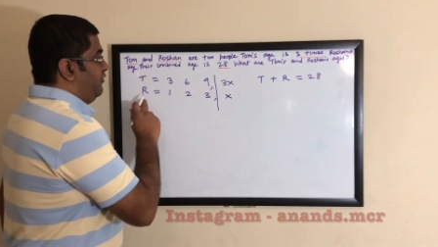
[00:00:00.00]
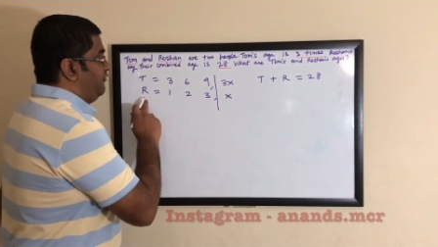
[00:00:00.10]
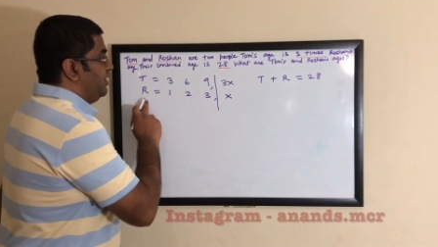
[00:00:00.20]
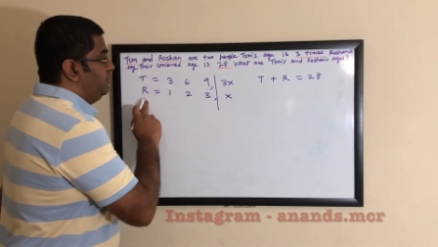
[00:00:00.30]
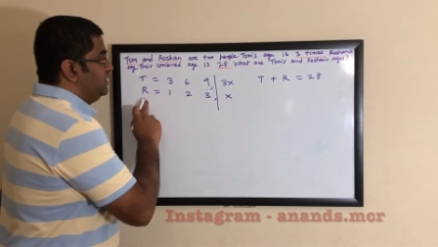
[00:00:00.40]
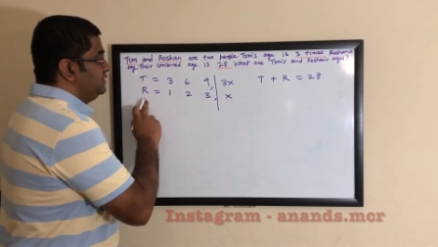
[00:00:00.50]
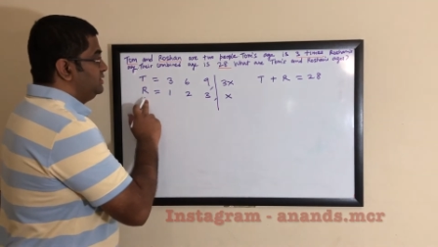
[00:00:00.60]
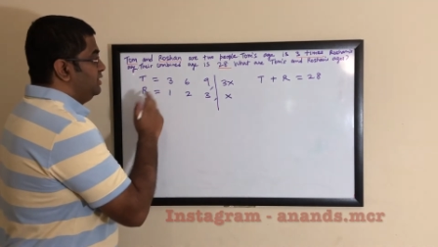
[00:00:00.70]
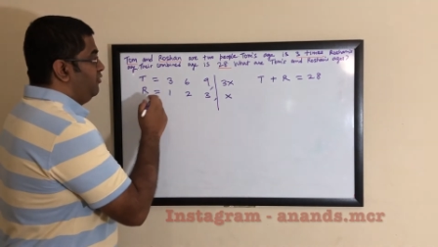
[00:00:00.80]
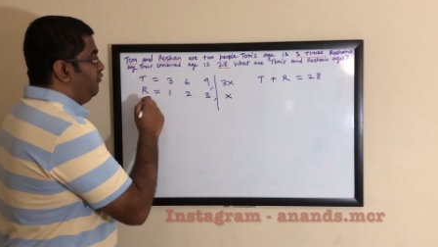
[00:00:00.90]
from
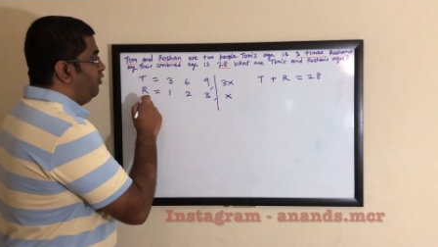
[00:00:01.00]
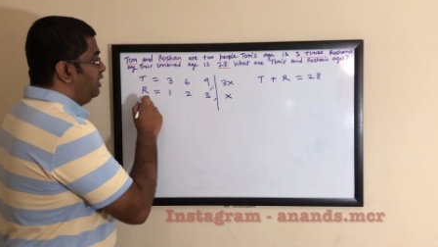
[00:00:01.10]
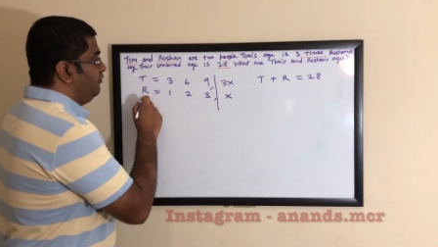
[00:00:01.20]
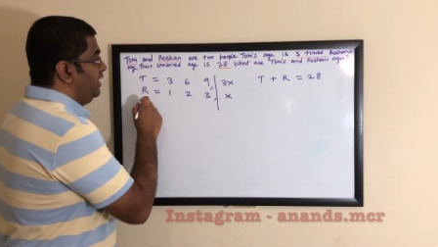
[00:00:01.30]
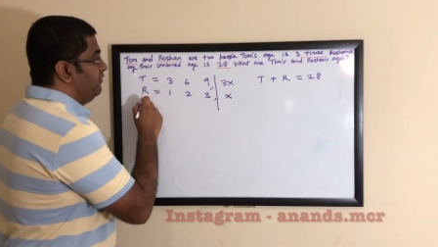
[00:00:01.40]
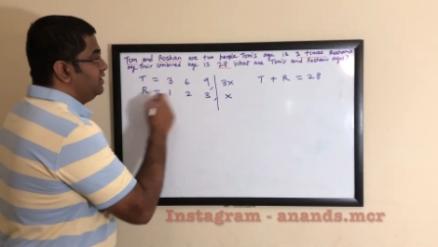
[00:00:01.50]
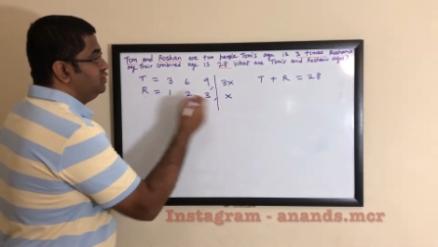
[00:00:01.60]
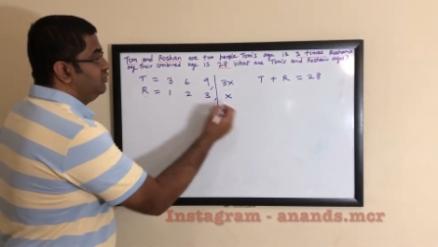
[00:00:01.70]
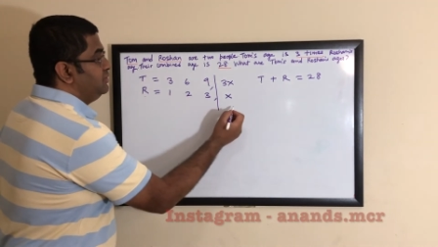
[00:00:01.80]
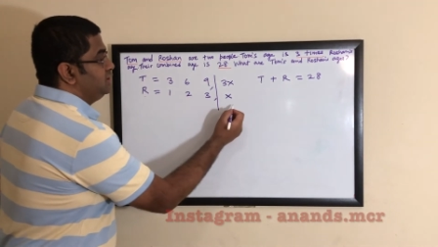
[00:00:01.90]
this, what we have
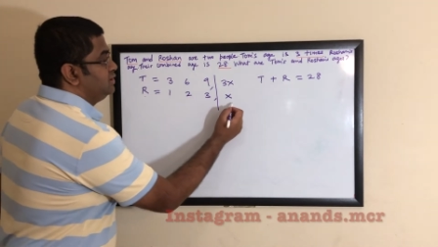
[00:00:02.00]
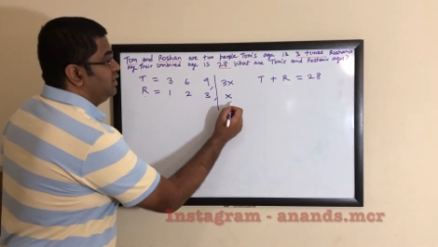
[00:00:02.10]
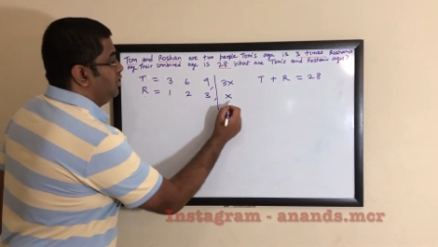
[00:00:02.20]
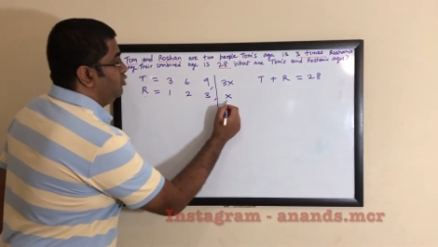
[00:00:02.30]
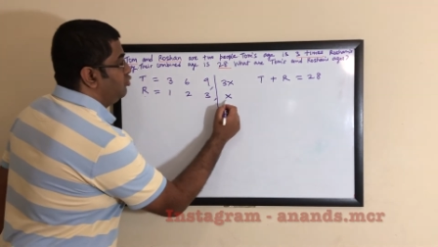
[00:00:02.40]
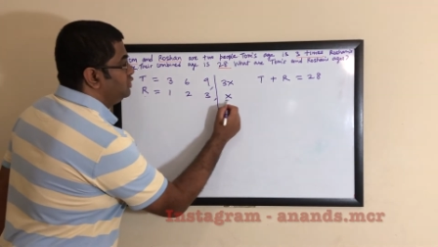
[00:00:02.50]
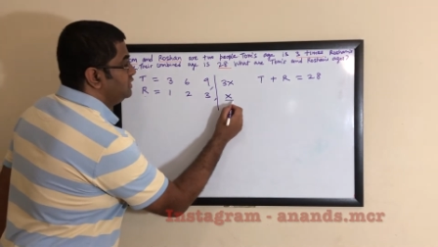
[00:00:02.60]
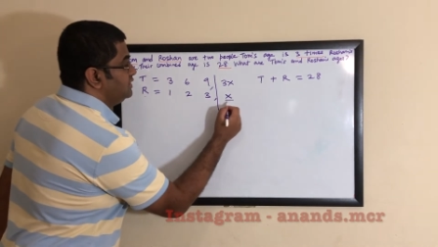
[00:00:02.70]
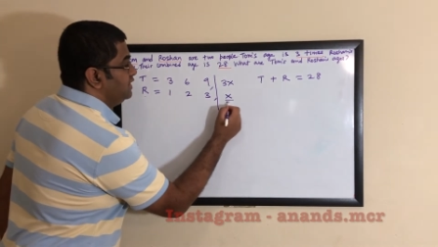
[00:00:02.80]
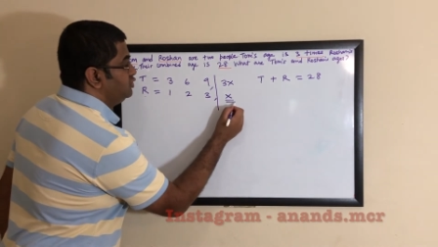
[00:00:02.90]
assumed is
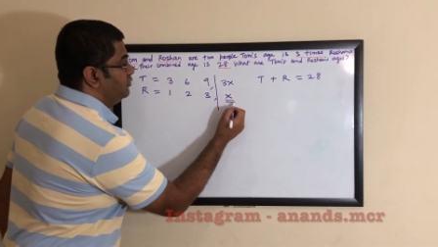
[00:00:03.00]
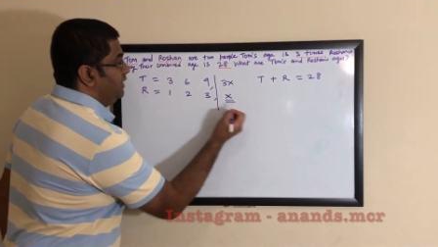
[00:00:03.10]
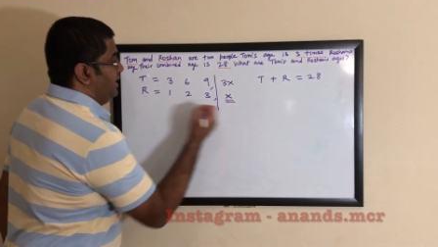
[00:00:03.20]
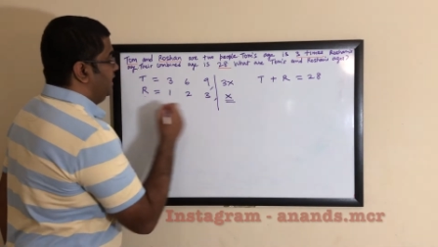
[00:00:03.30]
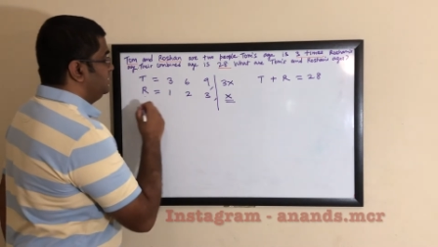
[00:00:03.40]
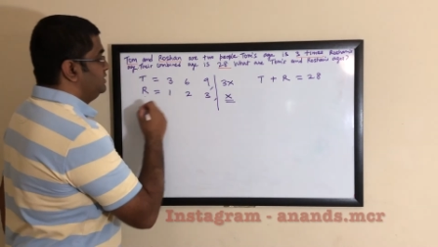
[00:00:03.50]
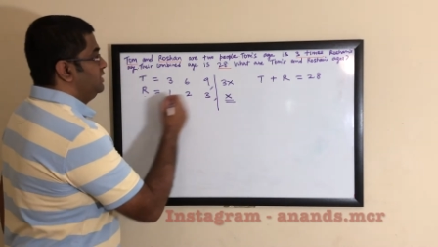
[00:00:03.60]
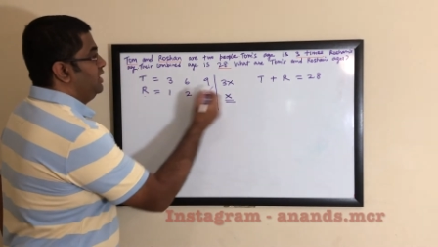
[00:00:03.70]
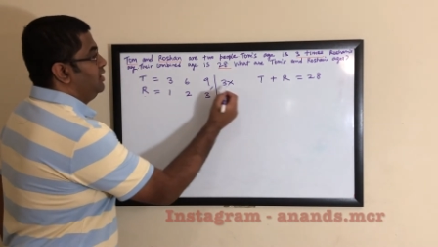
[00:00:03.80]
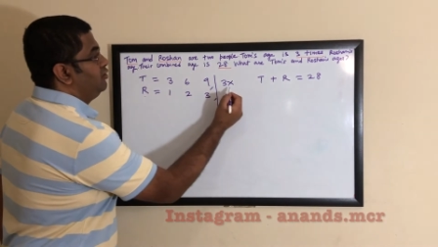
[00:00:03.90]
Roshan's age to be x
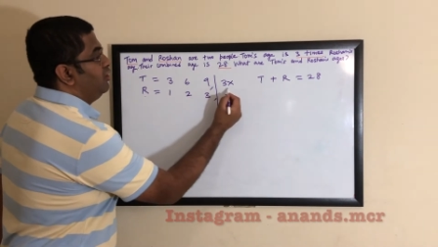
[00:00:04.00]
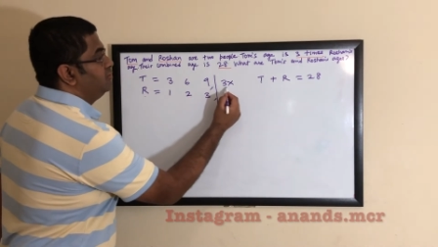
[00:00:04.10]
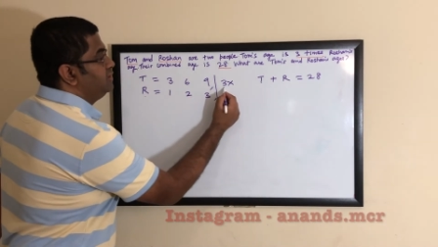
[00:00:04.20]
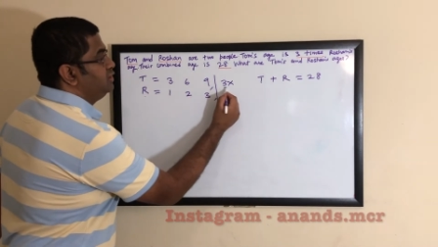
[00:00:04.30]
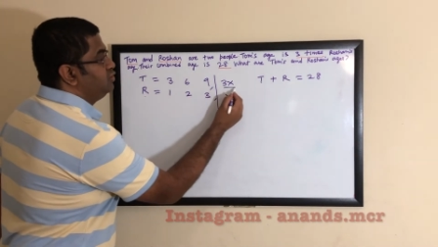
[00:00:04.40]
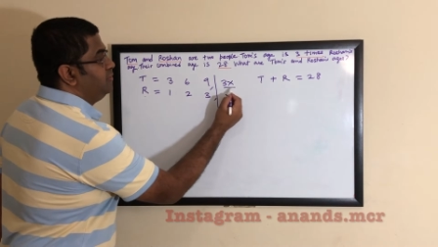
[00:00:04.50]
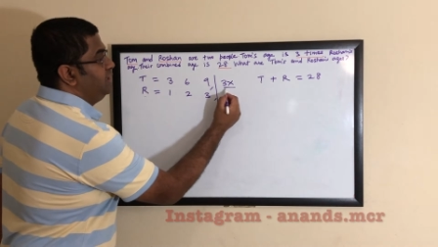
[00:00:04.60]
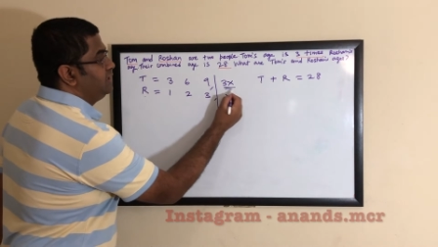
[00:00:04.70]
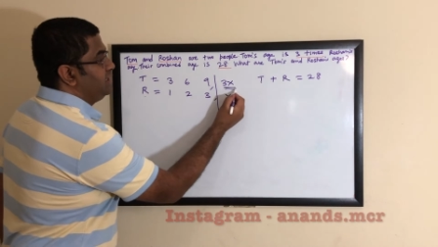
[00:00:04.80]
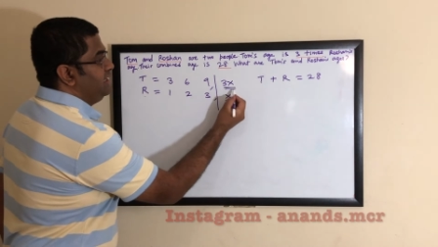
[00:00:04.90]
and Tom's age to be
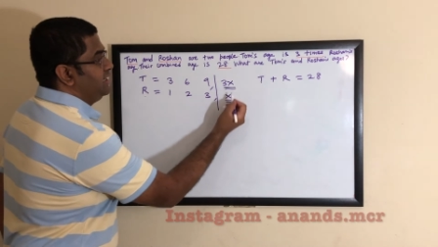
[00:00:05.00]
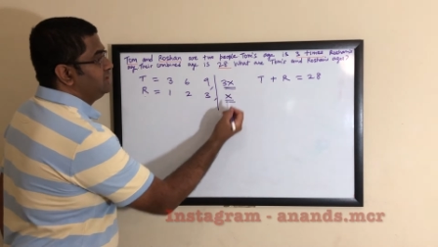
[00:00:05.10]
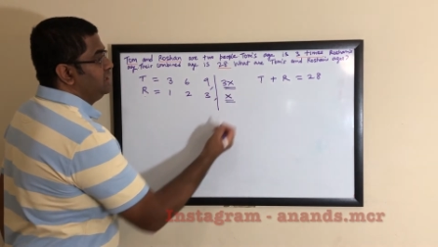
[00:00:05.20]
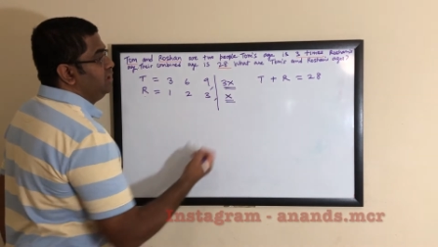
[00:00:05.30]
3x.